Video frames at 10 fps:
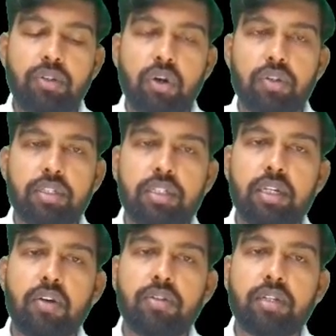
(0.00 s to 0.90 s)
oxygen
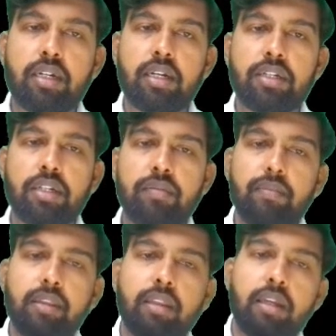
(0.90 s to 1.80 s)
concentration,
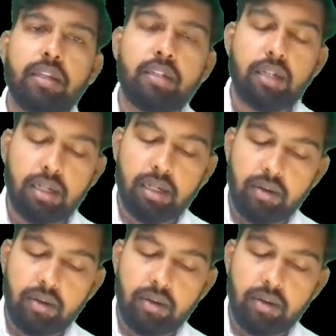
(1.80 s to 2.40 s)
there is a